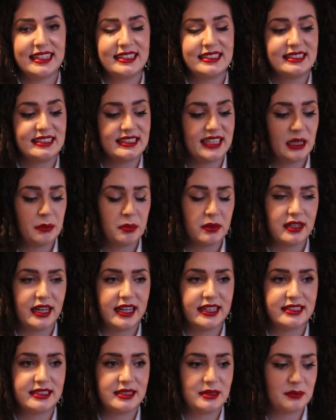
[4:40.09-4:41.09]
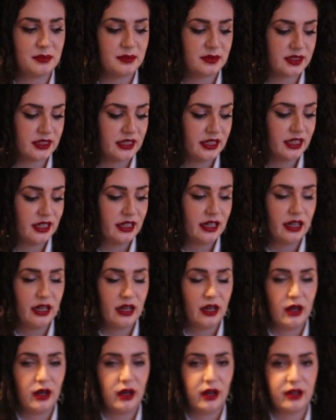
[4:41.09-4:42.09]
and staple items
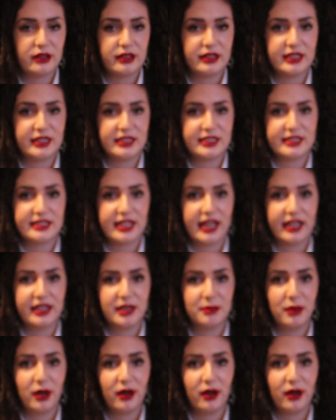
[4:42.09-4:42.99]
on the designer